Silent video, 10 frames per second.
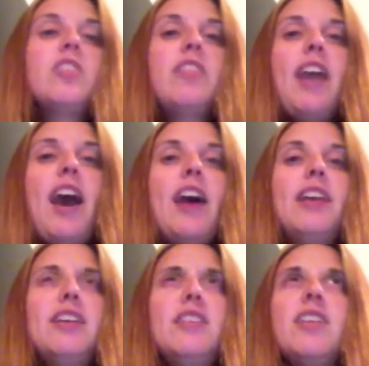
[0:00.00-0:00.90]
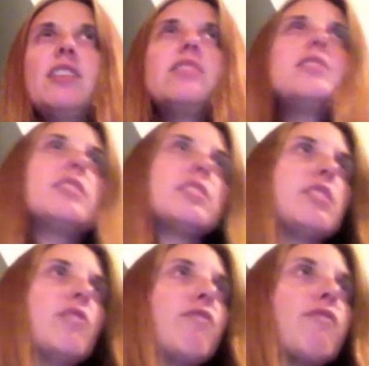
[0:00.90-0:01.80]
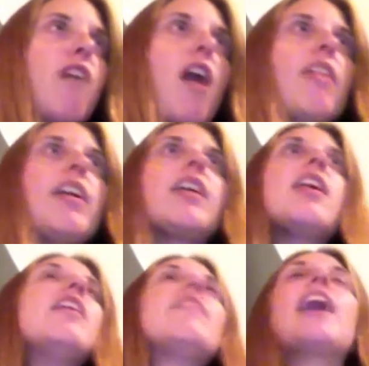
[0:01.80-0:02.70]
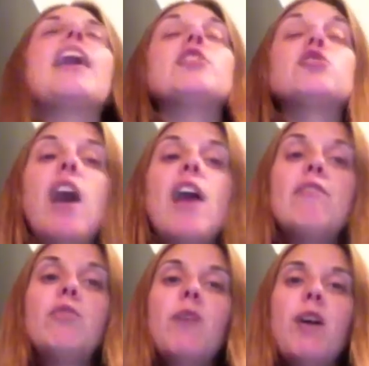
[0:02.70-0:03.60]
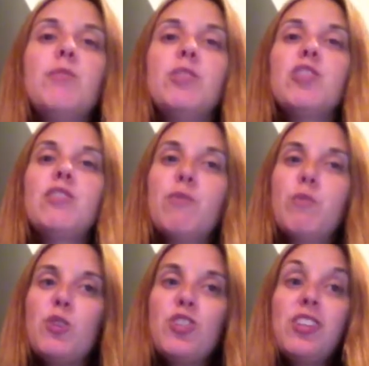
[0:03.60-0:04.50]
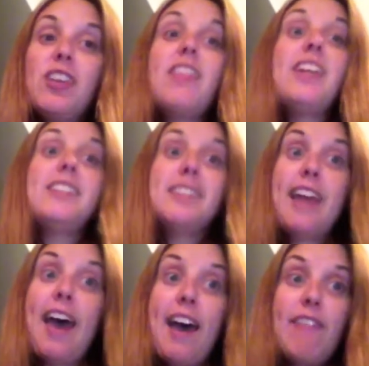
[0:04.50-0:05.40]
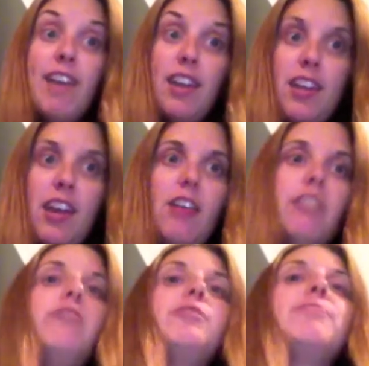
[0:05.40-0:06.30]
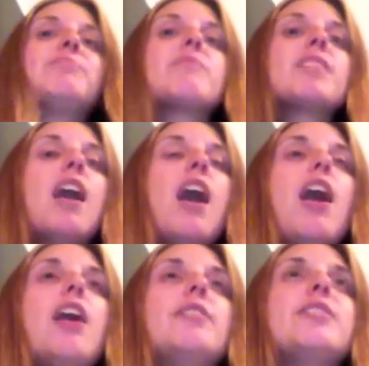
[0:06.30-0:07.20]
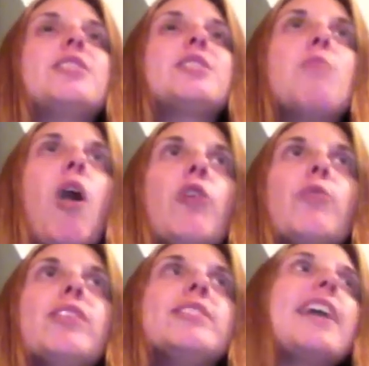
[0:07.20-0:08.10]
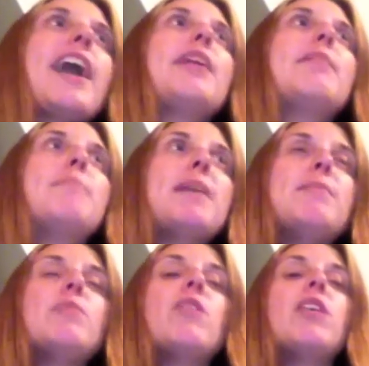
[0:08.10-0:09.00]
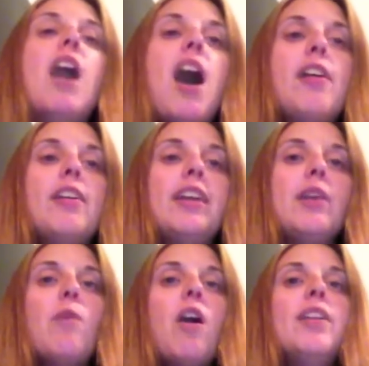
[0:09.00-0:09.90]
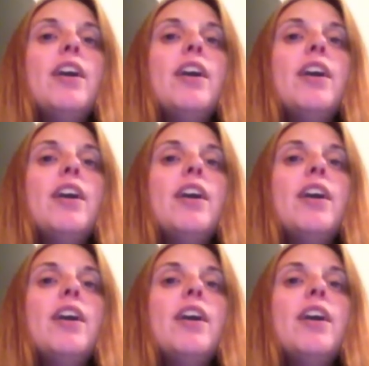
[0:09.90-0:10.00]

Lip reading: They had I think it's Sixth and Frolic. They had a travel one, which unfortunately they didn't have any of. The smaller ones, they had a baby one, a holiday one,